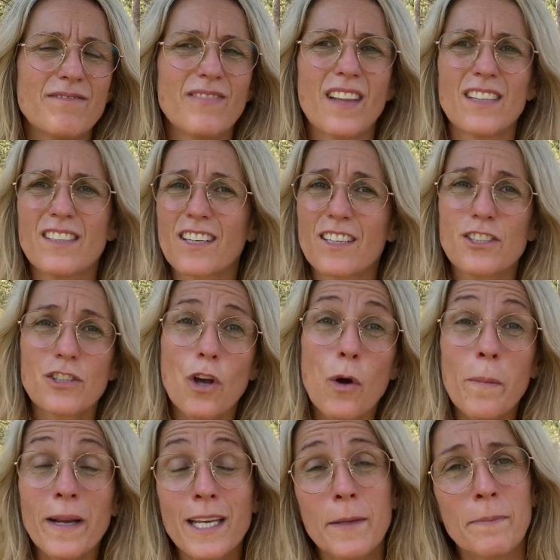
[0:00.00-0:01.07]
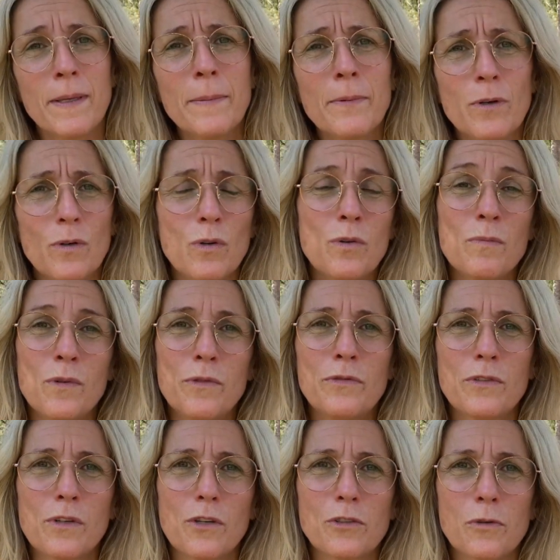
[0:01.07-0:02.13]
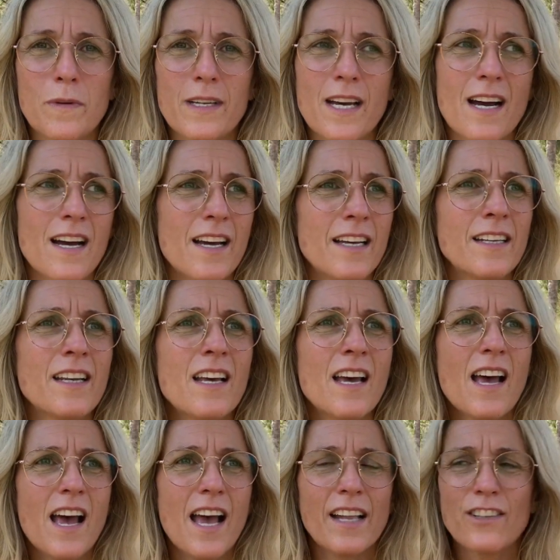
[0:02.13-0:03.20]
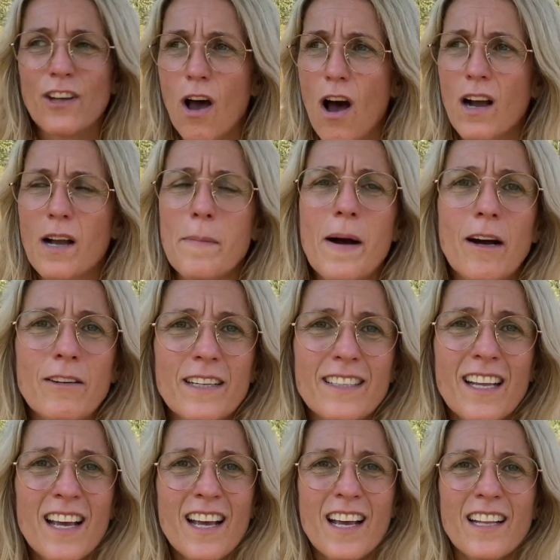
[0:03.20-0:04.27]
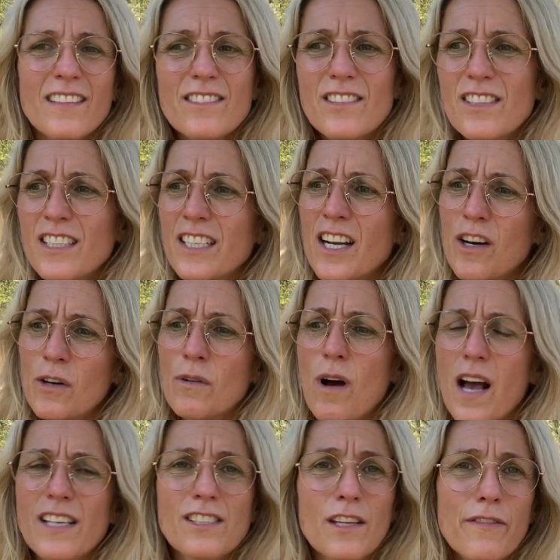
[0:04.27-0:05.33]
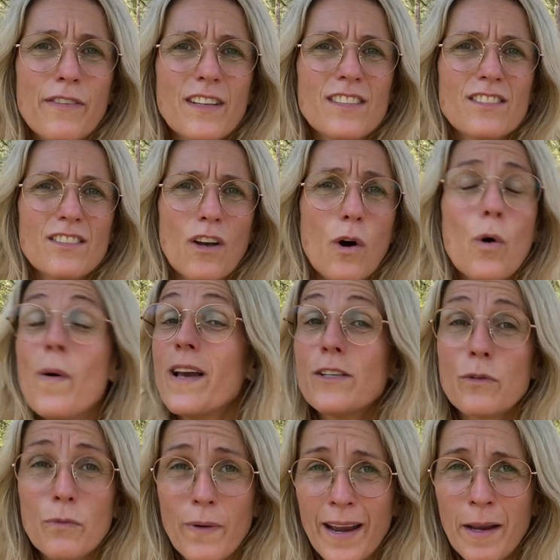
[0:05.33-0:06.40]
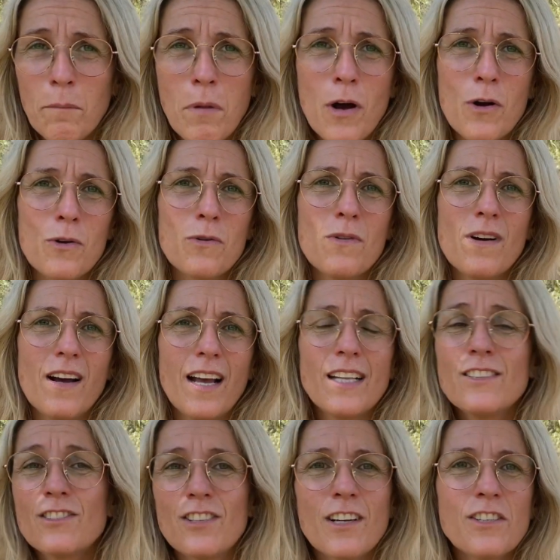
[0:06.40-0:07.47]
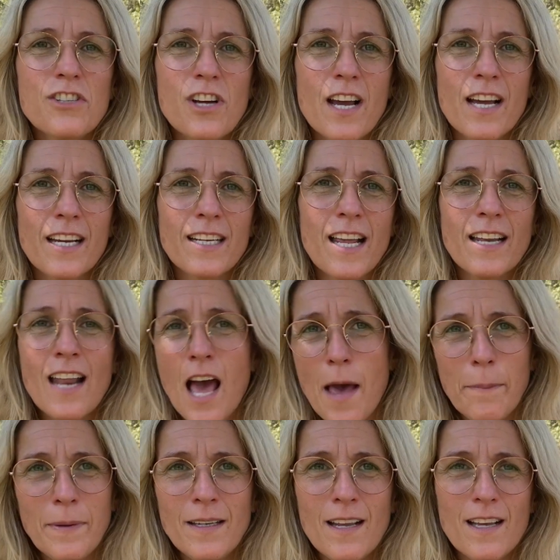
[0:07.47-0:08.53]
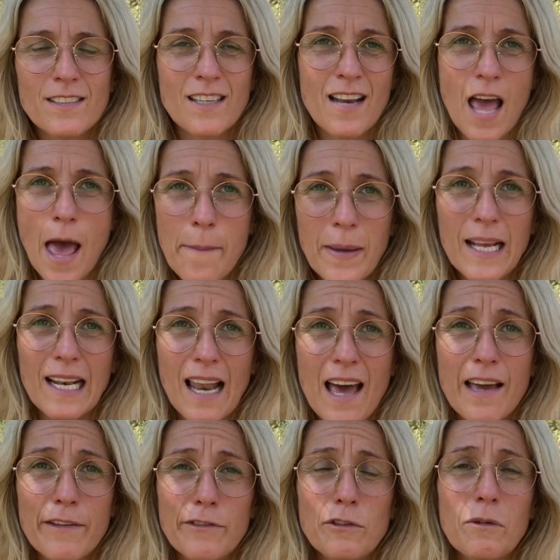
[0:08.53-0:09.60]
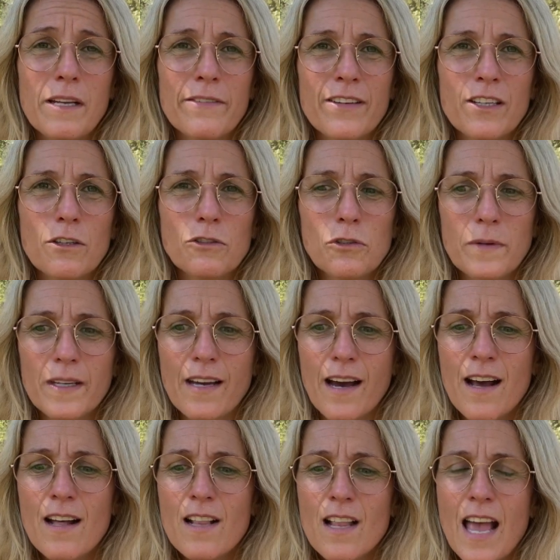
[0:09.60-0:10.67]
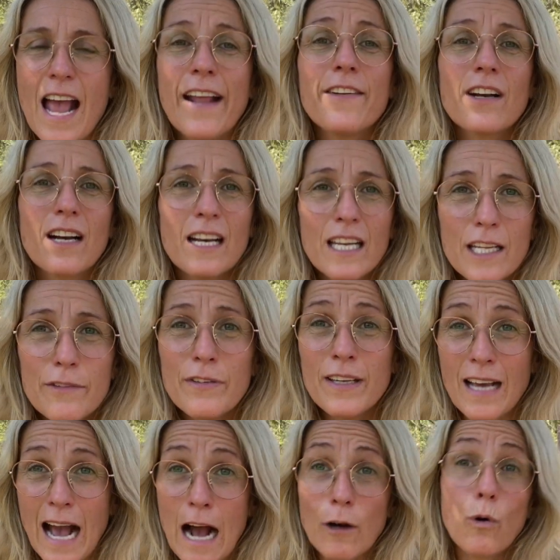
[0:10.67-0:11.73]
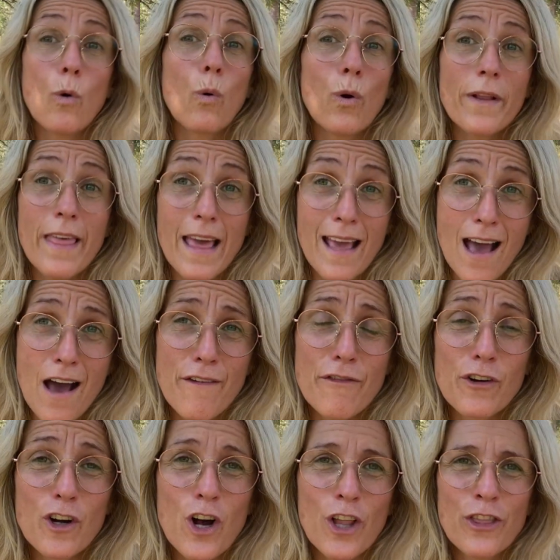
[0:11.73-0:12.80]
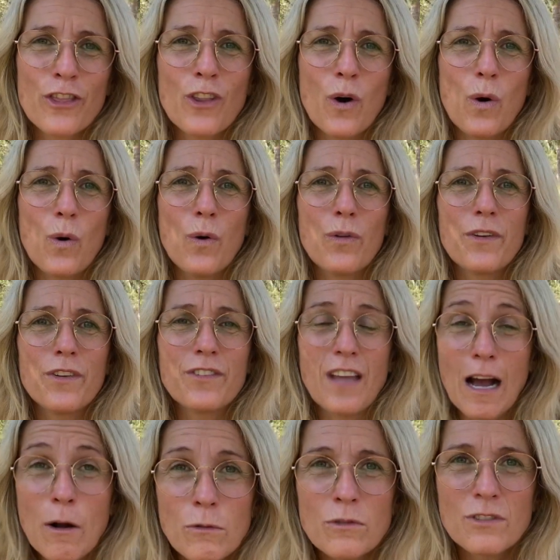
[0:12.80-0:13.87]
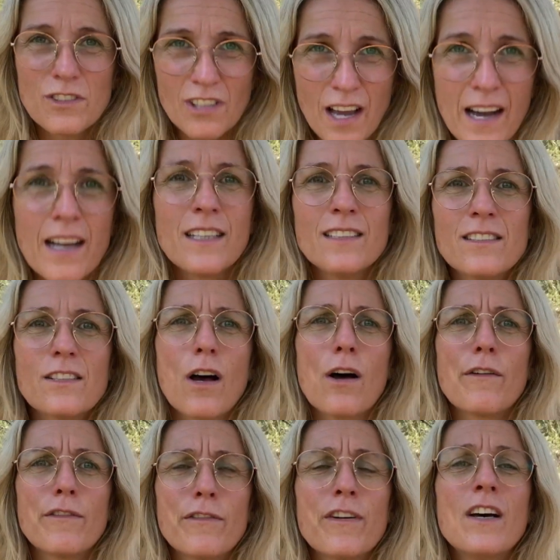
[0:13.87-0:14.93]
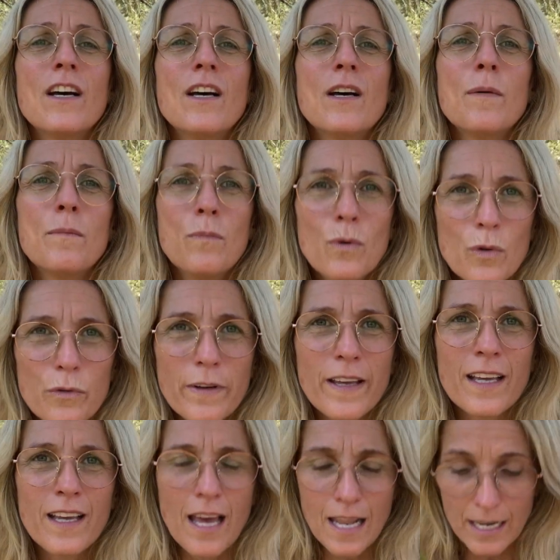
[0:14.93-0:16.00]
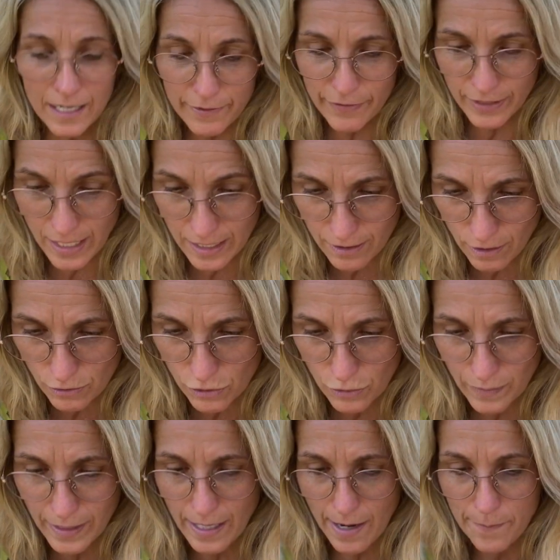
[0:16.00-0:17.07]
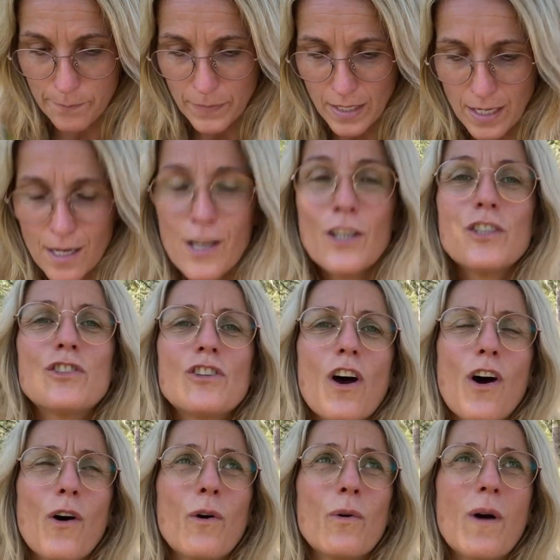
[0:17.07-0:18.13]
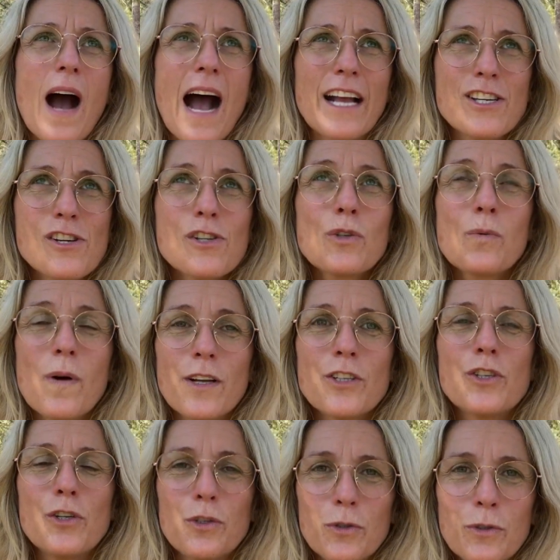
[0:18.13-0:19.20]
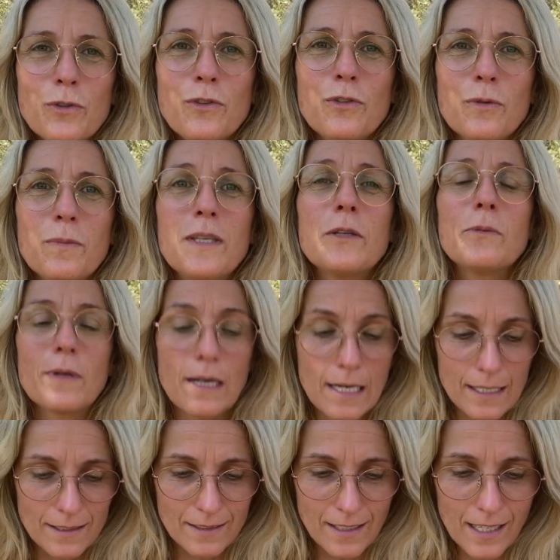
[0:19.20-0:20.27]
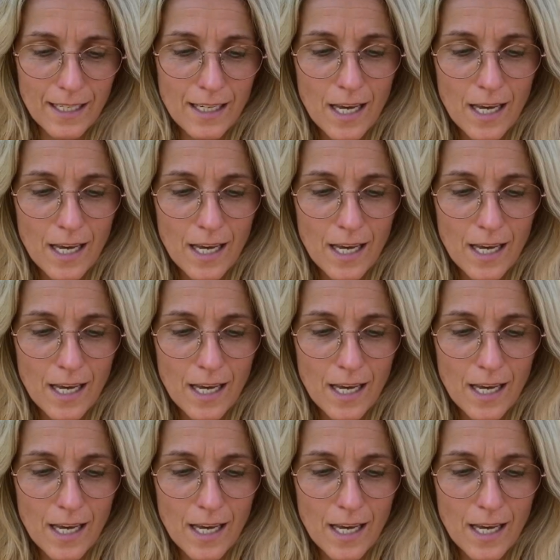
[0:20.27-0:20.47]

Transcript: There are so many people who move to Costa Rica and talk about it, you know, as if it's always a rainbow and sunshine and happiness and hammock life to live in Costa Rica, and they're leaving out, or they have forgotten all the downsides of moving and living in Costa Rica. So I just want you to be realistic